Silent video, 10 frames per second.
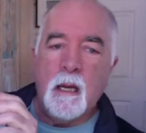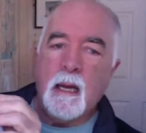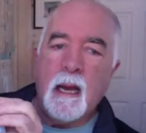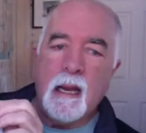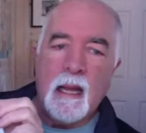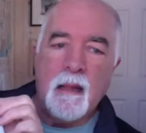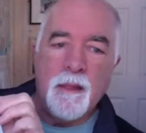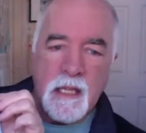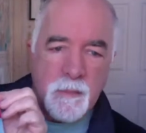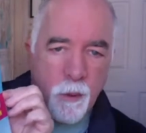kind of like
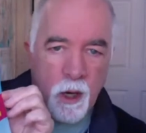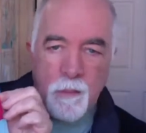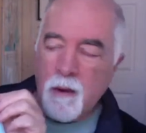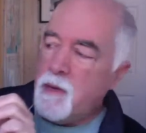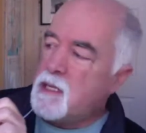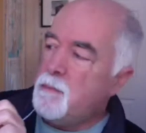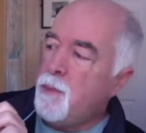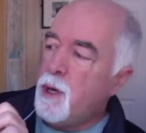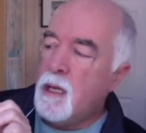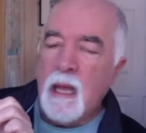this book, my recent
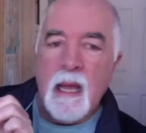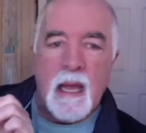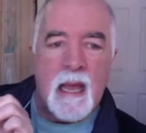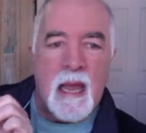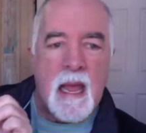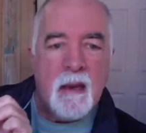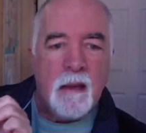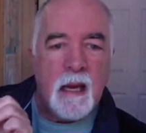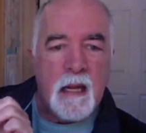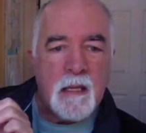book, and it
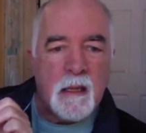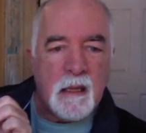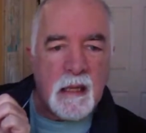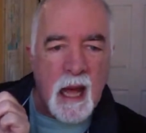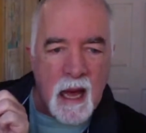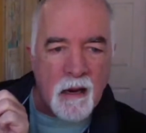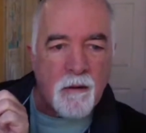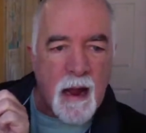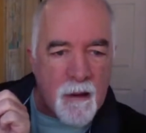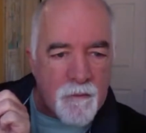has a lot of
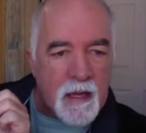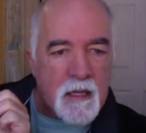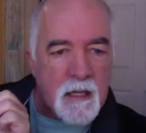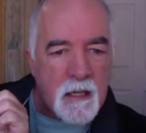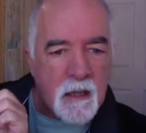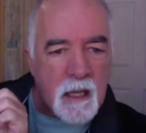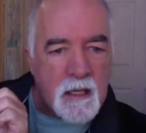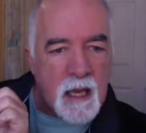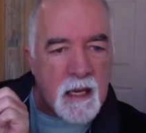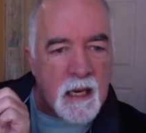graphics and things
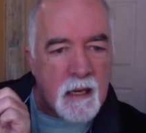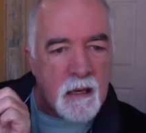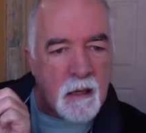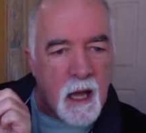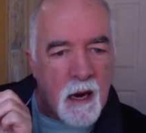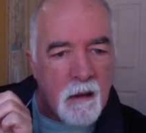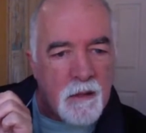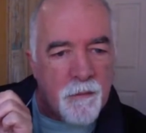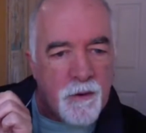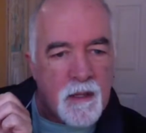like in it, a lot of
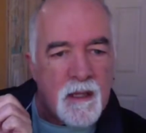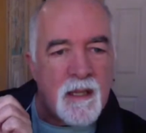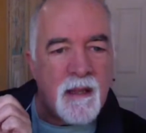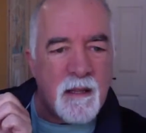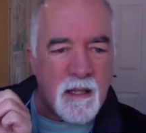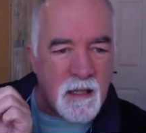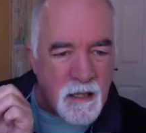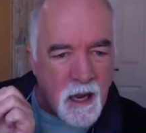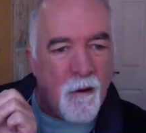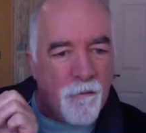different
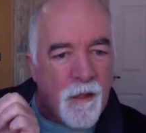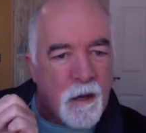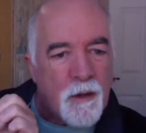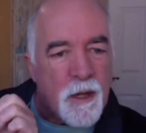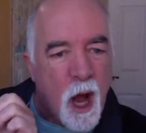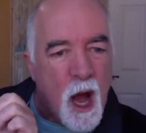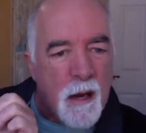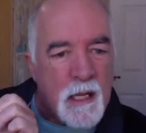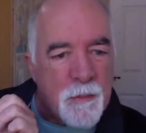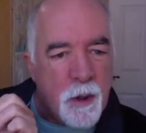stuff that goes on in
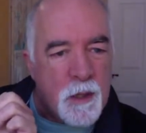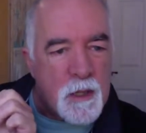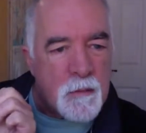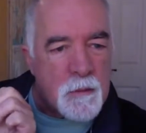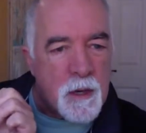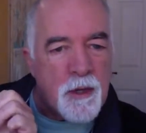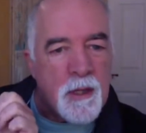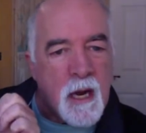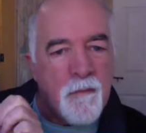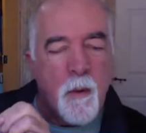this book. There's pictures
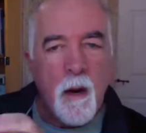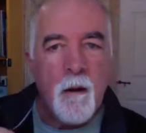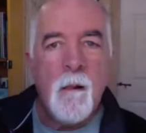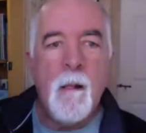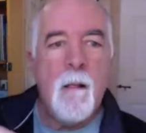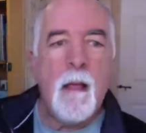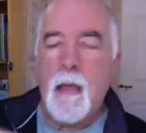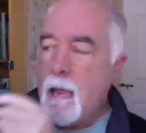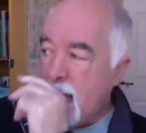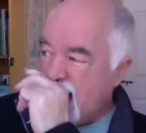everywhere,
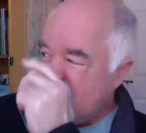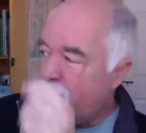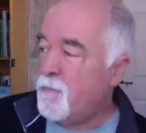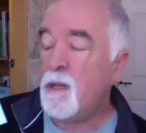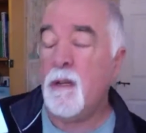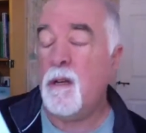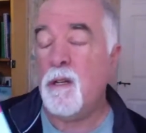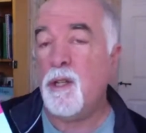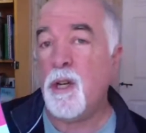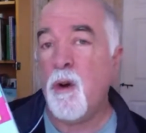and
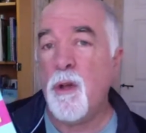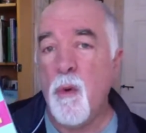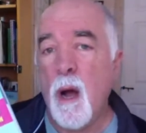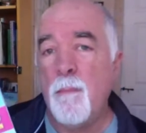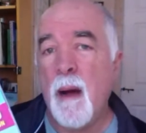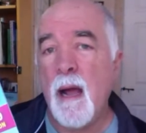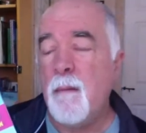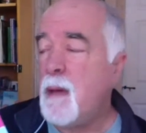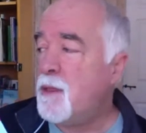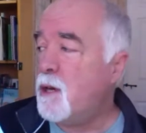show you my
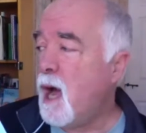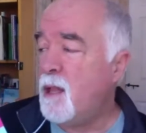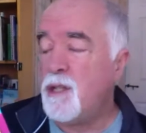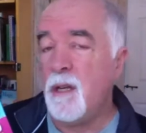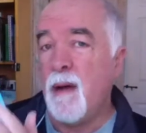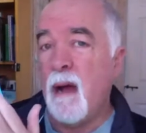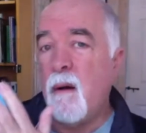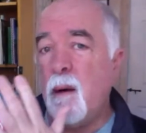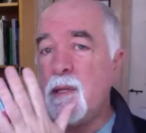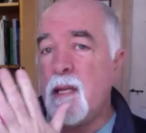methodology of how I
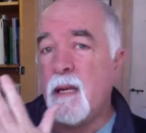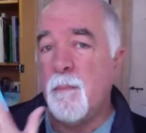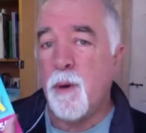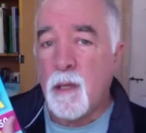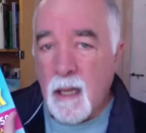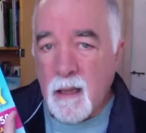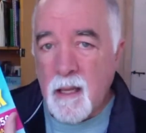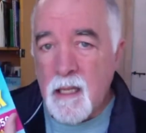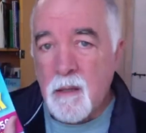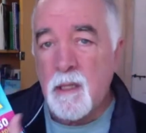would take a book like
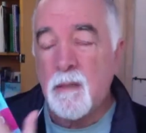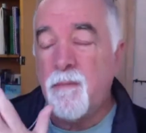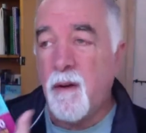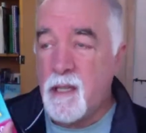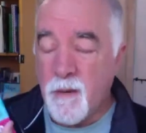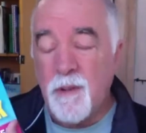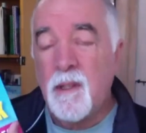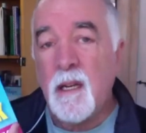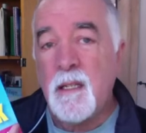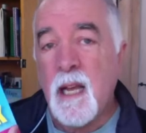this. This is very different
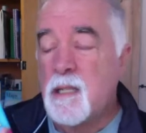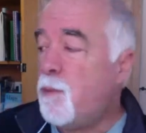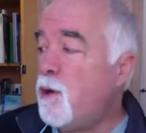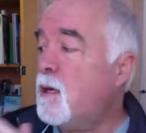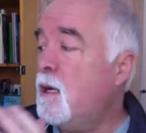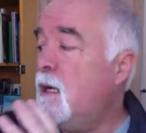than a textbook,